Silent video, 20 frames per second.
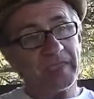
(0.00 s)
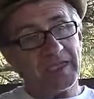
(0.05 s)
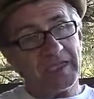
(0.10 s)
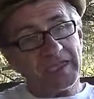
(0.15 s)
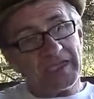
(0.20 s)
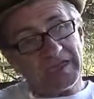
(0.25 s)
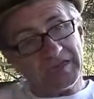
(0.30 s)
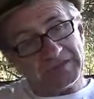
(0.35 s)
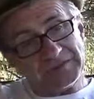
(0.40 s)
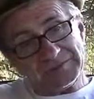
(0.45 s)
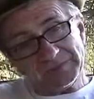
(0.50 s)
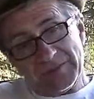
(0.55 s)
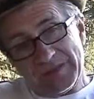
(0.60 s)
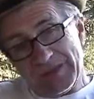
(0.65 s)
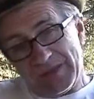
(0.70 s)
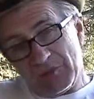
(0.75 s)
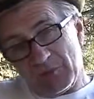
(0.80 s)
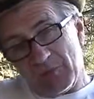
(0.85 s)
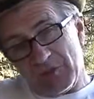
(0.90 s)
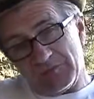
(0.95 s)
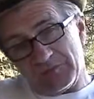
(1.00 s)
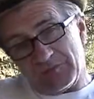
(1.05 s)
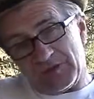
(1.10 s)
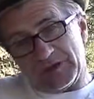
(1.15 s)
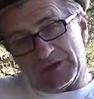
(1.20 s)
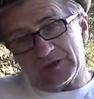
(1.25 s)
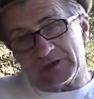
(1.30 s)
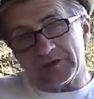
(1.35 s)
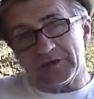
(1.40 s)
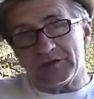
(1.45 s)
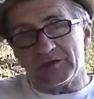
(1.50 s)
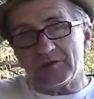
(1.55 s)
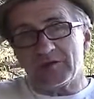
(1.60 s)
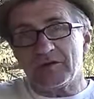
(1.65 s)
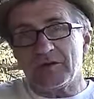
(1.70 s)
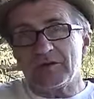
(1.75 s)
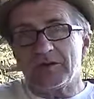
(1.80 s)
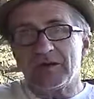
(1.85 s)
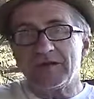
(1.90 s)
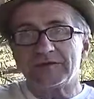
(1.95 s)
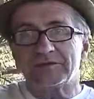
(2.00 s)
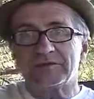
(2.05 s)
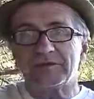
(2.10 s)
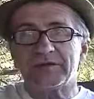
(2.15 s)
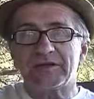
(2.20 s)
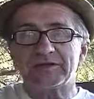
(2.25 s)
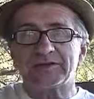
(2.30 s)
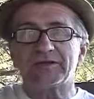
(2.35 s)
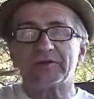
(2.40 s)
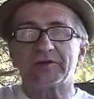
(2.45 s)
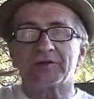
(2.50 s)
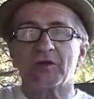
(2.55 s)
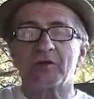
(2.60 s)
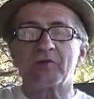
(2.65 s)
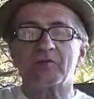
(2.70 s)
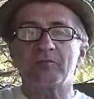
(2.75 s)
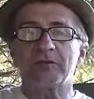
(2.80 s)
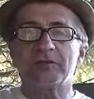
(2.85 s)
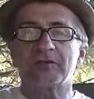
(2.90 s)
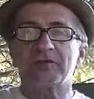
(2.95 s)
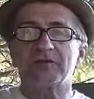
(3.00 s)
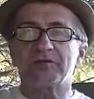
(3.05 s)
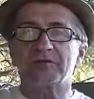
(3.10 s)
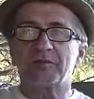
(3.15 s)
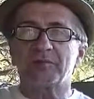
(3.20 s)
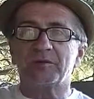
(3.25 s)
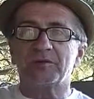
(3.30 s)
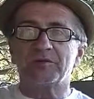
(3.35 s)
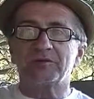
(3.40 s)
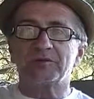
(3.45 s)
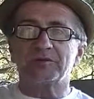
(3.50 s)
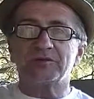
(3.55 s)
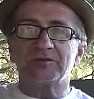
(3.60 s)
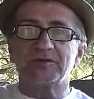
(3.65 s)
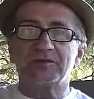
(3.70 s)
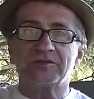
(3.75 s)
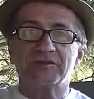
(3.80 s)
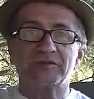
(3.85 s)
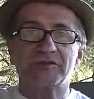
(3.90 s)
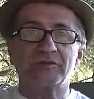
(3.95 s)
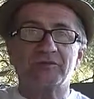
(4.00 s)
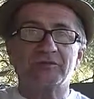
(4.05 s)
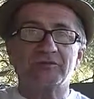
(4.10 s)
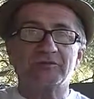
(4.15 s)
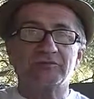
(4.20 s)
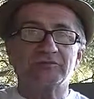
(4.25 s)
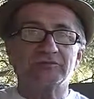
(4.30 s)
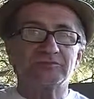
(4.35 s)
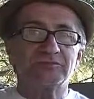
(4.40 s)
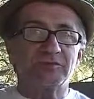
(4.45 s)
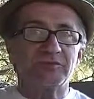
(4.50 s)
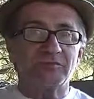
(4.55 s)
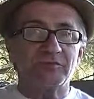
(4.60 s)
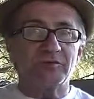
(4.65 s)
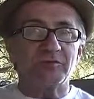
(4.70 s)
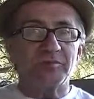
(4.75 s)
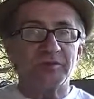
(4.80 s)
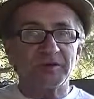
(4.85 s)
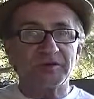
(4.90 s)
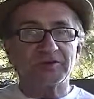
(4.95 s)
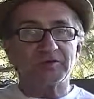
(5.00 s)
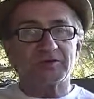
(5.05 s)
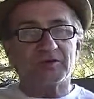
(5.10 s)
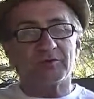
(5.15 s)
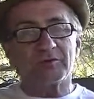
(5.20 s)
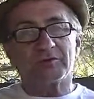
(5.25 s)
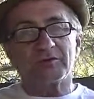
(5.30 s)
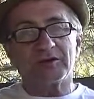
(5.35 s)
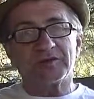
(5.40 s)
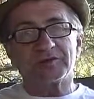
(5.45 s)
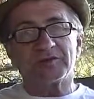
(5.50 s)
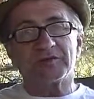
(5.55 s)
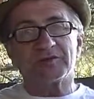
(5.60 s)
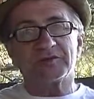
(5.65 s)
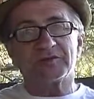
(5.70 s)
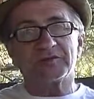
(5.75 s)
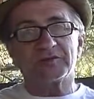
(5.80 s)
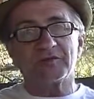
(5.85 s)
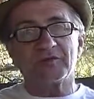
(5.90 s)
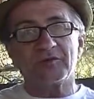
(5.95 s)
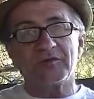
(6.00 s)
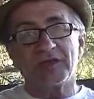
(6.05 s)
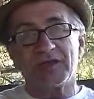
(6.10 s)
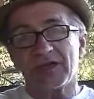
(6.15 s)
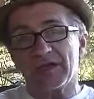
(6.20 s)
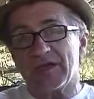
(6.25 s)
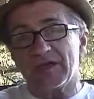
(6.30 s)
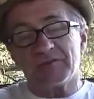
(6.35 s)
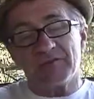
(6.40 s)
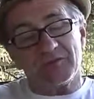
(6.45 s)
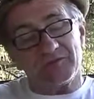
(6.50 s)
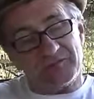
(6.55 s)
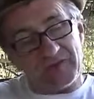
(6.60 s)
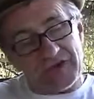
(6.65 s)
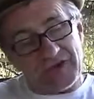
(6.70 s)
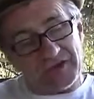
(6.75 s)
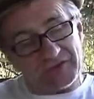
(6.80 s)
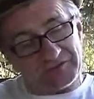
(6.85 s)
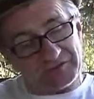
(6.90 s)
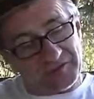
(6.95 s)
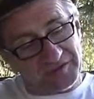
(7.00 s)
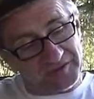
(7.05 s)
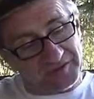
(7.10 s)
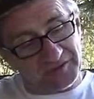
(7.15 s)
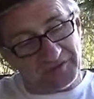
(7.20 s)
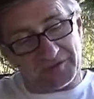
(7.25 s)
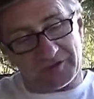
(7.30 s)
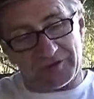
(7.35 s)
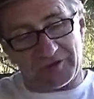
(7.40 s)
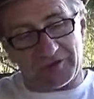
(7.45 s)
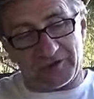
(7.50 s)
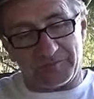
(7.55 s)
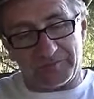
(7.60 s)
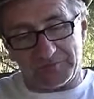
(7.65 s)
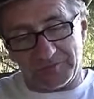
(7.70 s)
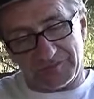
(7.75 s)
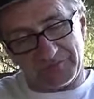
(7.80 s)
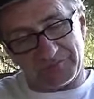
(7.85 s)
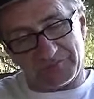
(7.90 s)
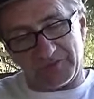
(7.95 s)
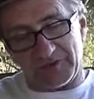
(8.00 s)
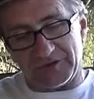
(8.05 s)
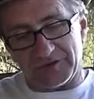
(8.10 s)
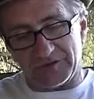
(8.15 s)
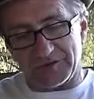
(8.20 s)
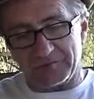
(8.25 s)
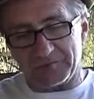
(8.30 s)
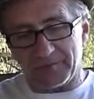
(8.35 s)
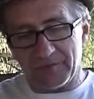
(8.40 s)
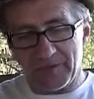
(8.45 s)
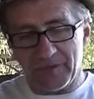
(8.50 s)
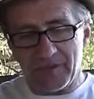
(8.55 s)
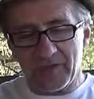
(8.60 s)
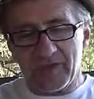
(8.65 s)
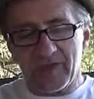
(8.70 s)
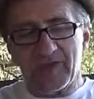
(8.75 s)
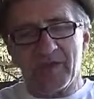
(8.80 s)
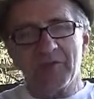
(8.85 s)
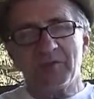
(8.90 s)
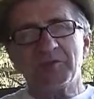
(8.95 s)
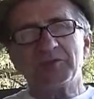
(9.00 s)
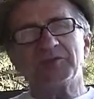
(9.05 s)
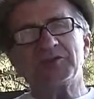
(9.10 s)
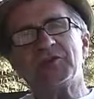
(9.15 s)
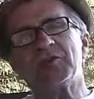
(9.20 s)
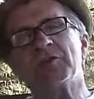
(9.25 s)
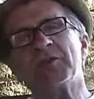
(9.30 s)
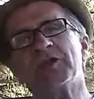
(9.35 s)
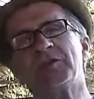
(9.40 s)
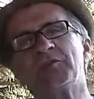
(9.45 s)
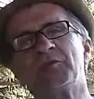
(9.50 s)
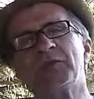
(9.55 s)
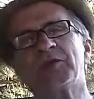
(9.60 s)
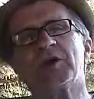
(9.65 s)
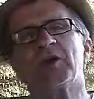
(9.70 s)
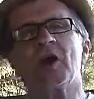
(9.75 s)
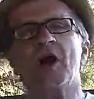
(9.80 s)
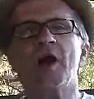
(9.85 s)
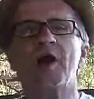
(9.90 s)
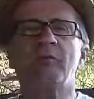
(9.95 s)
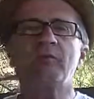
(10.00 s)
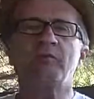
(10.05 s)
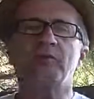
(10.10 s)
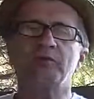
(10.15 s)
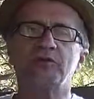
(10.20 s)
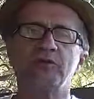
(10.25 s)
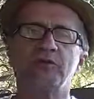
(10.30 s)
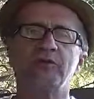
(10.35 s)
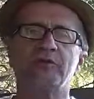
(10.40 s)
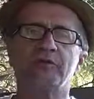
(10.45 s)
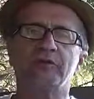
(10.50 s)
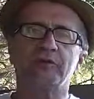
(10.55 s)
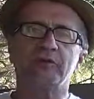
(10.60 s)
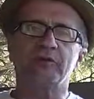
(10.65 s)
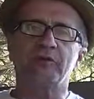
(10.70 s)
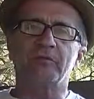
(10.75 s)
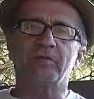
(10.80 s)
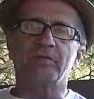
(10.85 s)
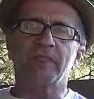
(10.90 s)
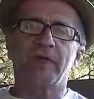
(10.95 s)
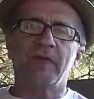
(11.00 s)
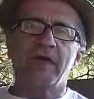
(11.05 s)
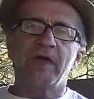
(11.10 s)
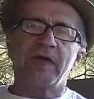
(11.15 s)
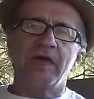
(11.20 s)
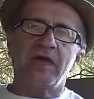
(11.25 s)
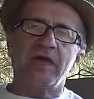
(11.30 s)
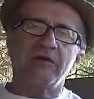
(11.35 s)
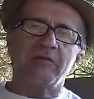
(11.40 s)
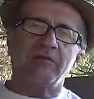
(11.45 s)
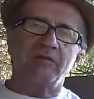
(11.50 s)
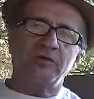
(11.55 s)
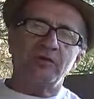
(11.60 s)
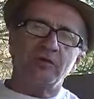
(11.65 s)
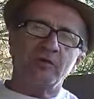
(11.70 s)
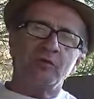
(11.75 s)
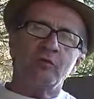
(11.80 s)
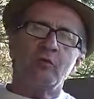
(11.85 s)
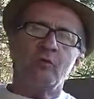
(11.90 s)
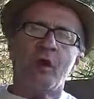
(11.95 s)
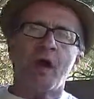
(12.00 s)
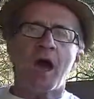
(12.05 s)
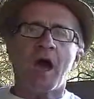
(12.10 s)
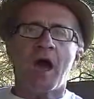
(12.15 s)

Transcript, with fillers: and quite frankly, you know, I had to let this go because the person doesn't know the full picture or the rest of the story, and I gave them the facts. They can look it up, you know, and find it. But you know, that's what God will do for you. If you